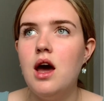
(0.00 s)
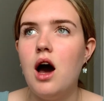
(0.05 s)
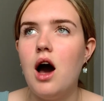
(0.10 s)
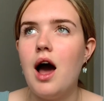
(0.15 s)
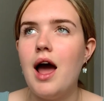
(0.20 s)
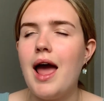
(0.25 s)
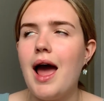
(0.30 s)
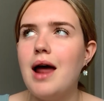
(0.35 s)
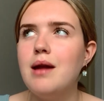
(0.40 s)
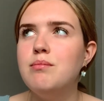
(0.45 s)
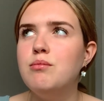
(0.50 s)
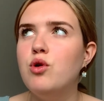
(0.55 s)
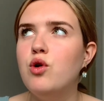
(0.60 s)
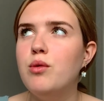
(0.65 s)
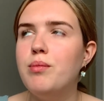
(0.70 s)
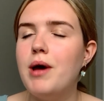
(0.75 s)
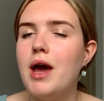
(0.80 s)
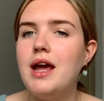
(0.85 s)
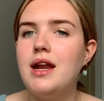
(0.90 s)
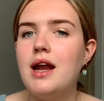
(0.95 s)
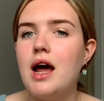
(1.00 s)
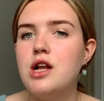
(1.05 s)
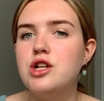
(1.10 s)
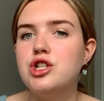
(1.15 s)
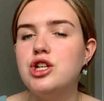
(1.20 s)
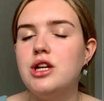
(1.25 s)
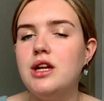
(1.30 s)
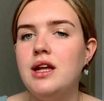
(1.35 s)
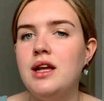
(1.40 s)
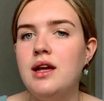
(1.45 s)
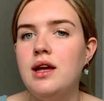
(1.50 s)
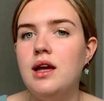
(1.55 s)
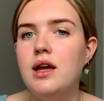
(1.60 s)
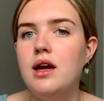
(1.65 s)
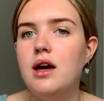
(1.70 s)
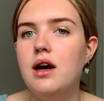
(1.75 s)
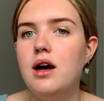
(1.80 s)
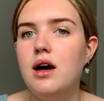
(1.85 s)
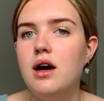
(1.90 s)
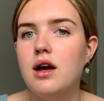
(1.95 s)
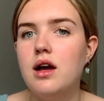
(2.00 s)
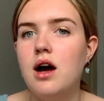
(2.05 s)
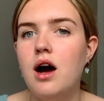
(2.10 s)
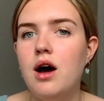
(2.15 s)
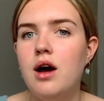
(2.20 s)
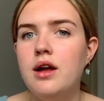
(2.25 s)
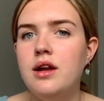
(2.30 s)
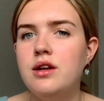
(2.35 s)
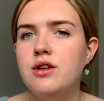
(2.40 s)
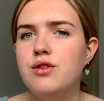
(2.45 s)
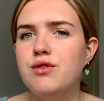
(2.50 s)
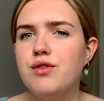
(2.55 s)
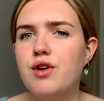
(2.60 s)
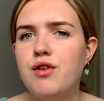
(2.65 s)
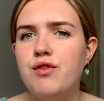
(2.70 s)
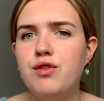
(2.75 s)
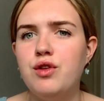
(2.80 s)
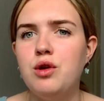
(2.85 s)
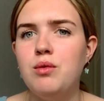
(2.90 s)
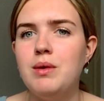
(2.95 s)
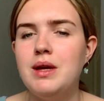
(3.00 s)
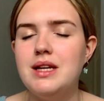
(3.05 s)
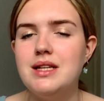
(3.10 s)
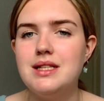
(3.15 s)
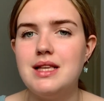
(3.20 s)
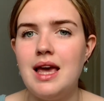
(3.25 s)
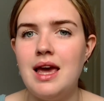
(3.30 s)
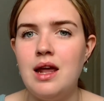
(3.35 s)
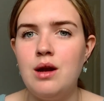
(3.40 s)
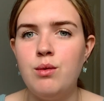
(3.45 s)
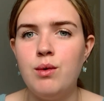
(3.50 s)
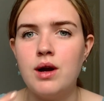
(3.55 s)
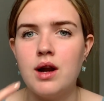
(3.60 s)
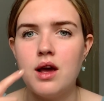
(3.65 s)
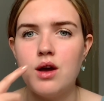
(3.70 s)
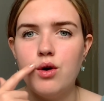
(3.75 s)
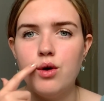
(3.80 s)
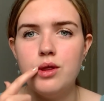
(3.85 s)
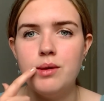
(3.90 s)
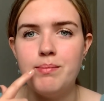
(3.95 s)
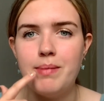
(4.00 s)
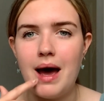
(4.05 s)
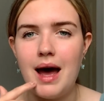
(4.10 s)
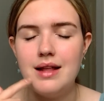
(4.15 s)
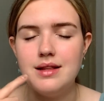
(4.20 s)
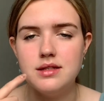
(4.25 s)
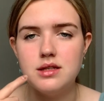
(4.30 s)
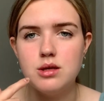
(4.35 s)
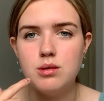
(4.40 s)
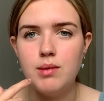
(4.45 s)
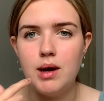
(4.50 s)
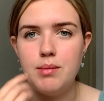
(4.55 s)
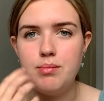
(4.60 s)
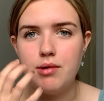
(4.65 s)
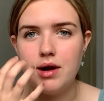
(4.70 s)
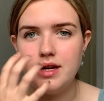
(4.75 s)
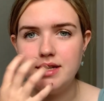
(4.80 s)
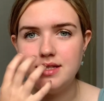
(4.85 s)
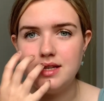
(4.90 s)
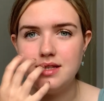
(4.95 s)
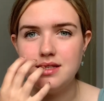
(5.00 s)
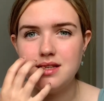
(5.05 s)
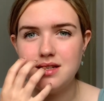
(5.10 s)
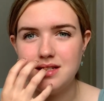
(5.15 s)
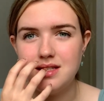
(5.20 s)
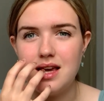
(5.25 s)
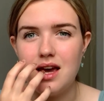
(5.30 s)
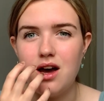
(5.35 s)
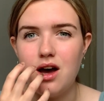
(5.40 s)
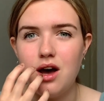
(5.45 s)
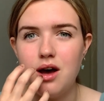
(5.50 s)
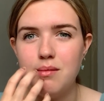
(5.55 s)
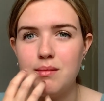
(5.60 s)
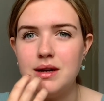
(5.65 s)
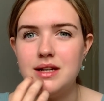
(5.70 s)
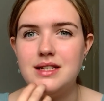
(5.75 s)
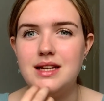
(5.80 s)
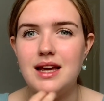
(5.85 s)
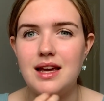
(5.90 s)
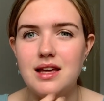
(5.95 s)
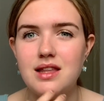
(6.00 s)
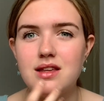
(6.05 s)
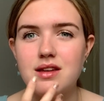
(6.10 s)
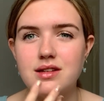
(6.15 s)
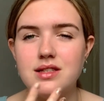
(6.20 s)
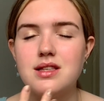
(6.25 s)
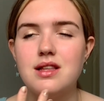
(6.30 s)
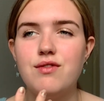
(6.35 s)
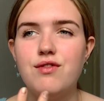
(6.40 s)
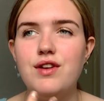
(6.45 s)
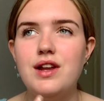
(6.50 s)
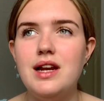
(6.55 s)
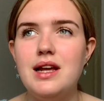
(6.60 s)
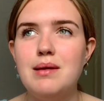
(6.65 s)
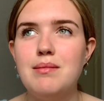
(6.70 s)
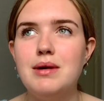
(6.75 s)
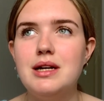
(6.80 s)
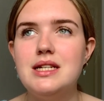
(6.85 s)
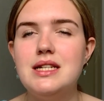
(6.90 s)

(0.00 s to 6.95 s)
I had more pain actually kind of a few weeks in when I got the bands for my braces, because it hurt my teeth, because the feeling in my